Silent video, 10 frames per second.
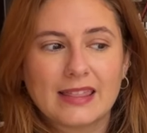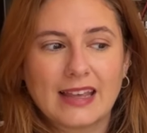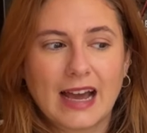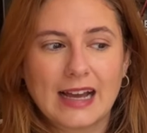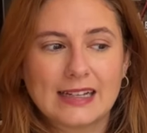
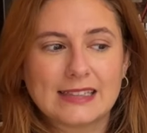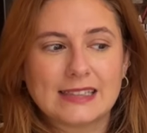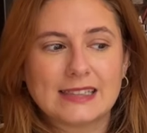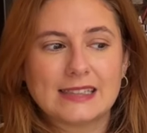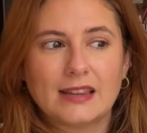
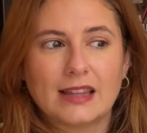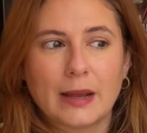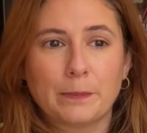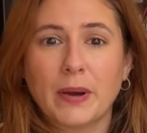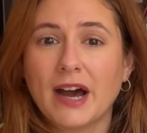that
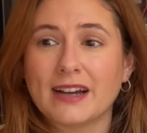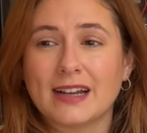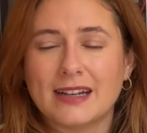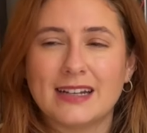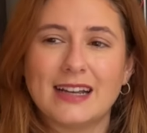that Puck
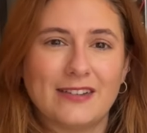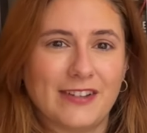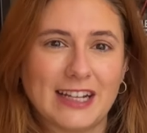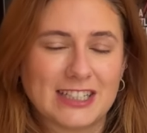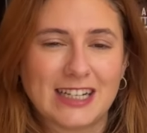
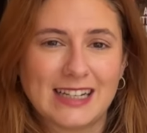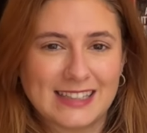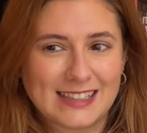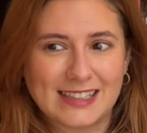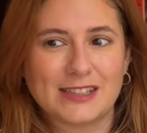eventually
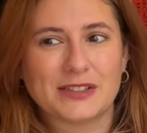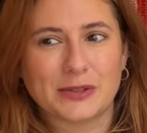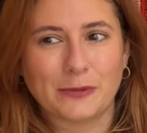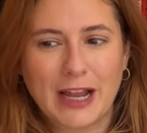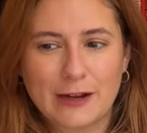steals
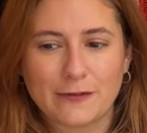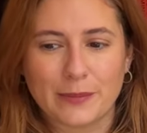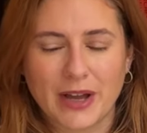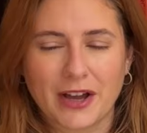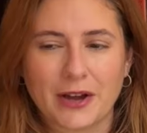away
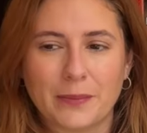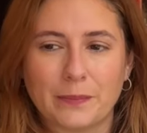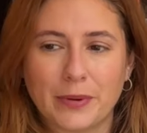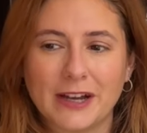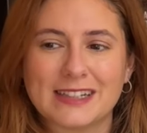from her.
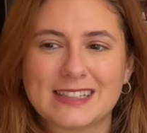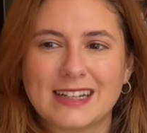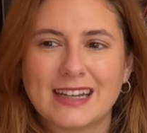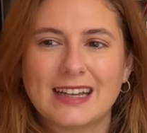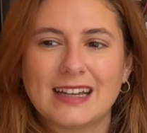But
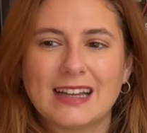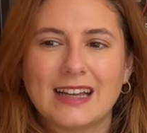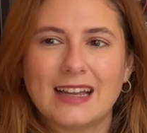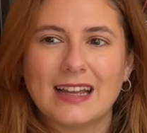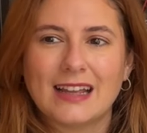
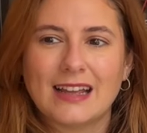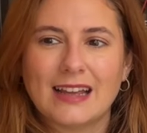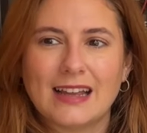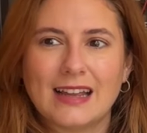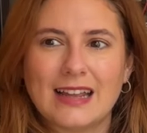
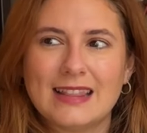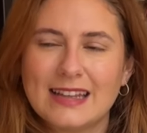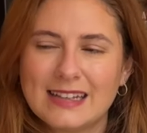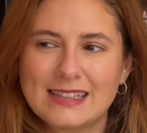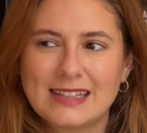in
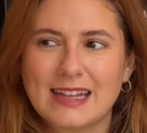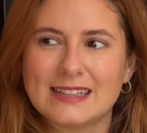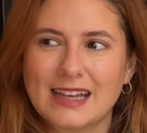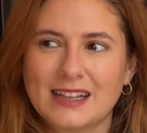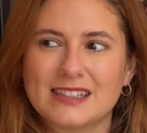this
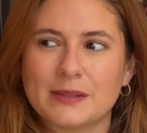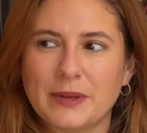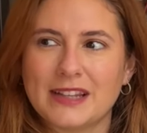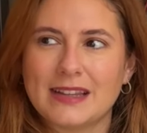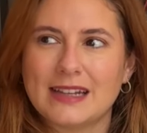sense,
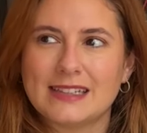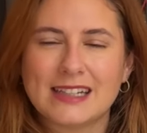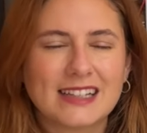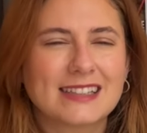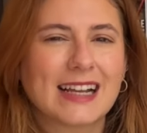Elspeth
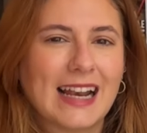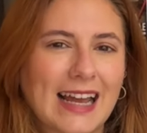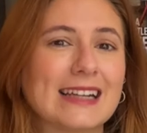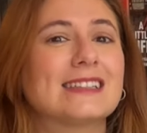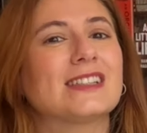does
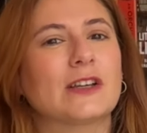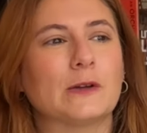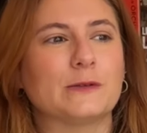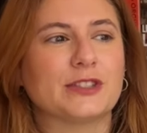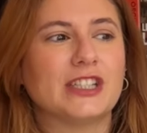collect
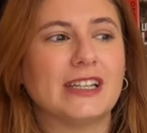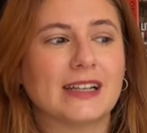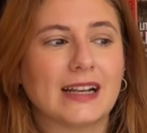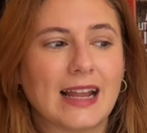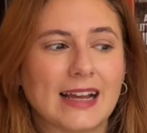souls. She
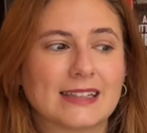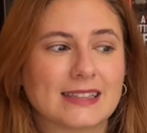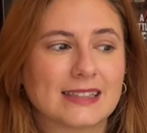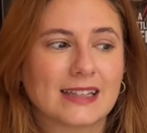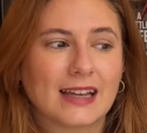
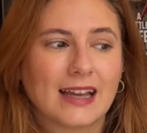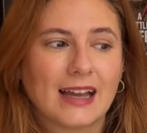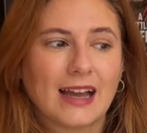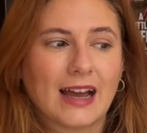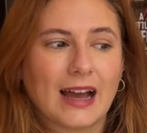collects,
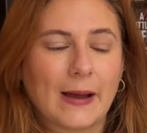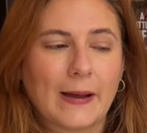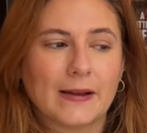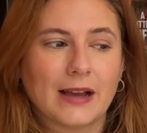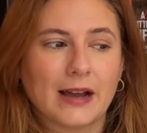
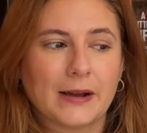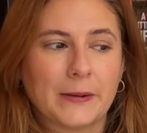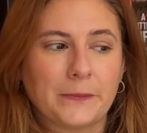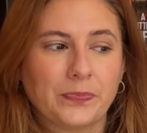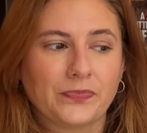
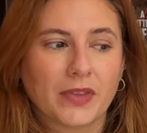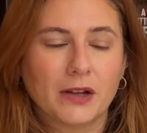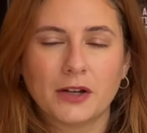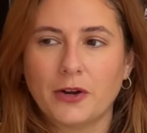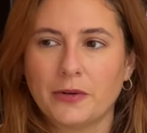um,
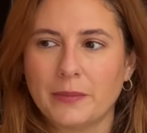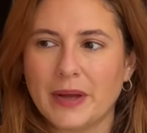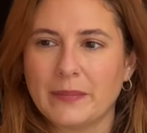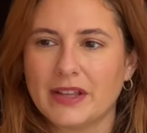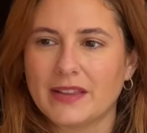can't
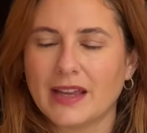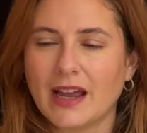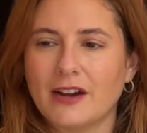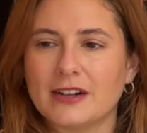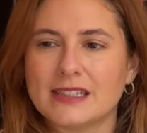remember the
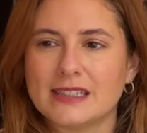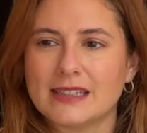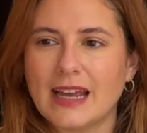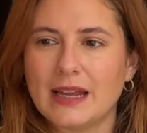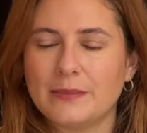character's
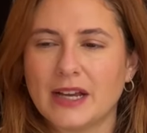name